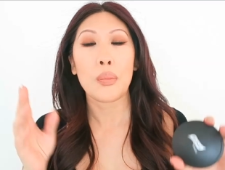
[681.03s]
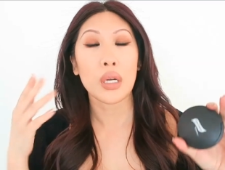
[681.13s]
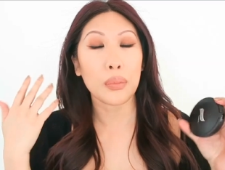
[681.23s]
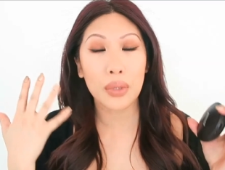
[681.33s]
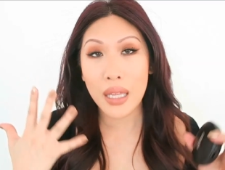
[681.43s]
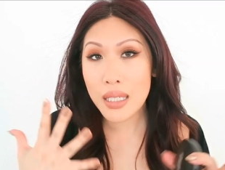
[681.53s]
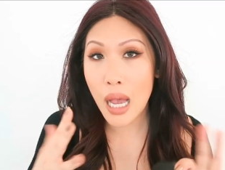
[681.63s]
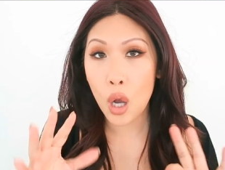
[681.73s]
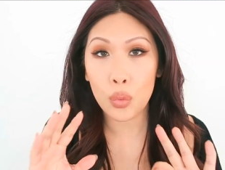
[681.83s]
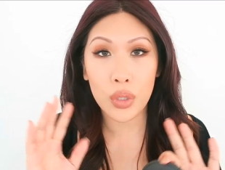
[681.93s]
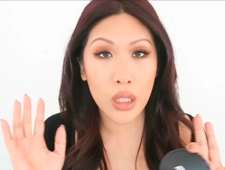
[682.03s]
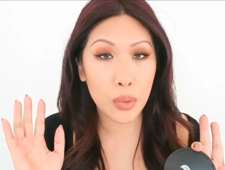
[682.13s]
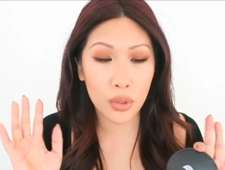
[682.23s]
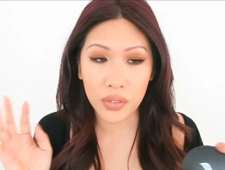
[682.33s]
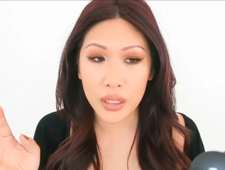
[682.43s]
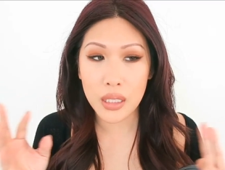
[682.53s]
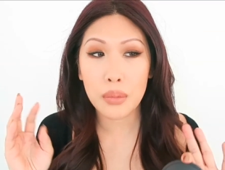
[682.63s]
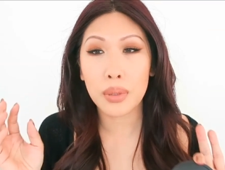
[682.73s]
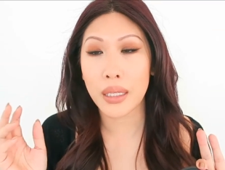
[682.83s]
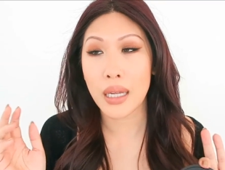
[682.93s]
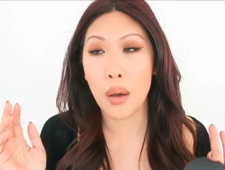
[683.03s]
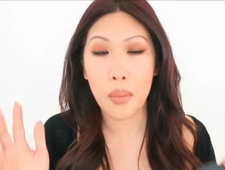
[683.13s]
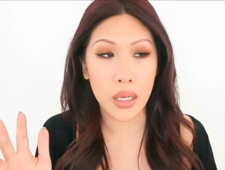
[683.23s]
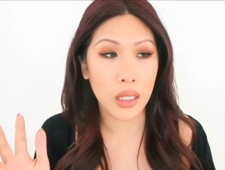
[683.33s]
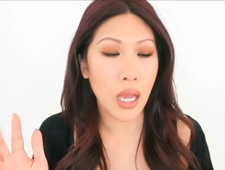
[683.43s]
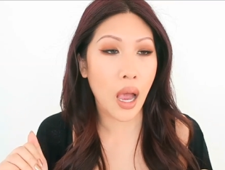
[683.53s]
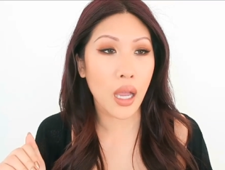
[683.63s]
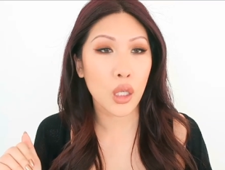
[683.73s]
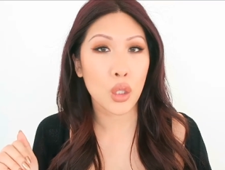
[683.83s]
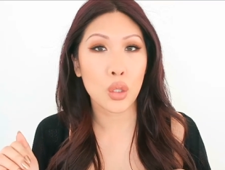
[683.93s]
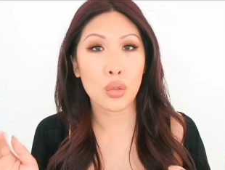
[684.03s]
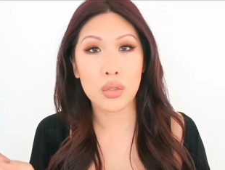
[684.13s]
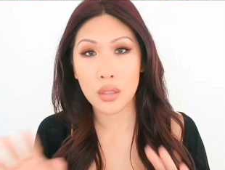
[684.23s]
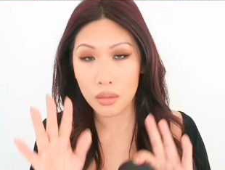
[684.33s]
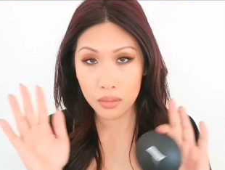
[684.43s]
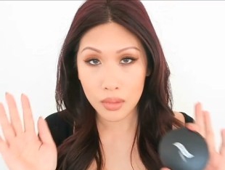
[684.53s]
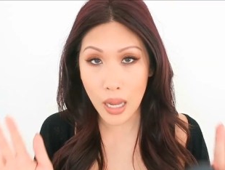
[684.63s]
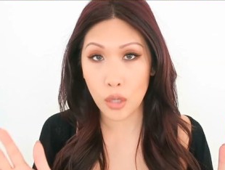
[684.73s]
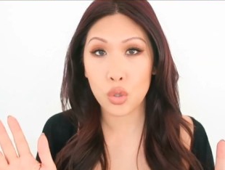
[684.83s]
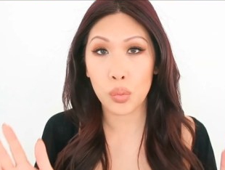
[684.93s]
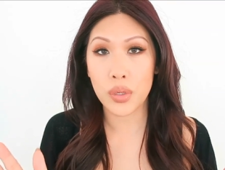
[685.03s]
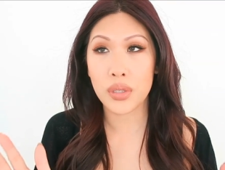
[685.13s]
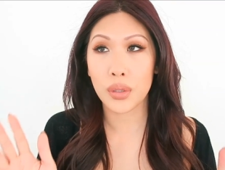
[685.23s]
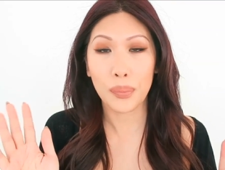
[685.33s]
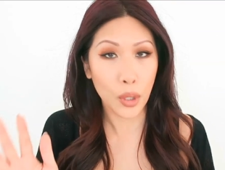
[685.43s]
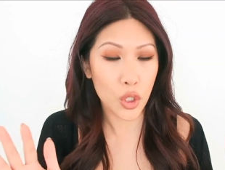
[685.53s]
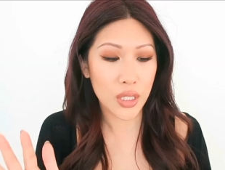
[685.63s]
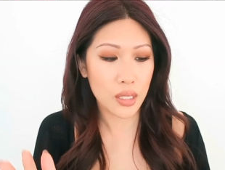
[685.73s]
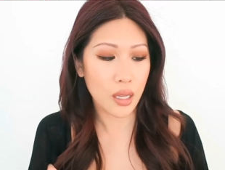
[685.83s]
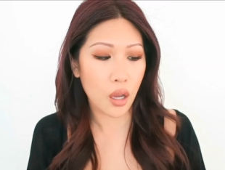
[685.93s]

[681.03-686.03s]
But it blends out really beautifully. It doesn't blend out muddy. I use natural bristle brushes.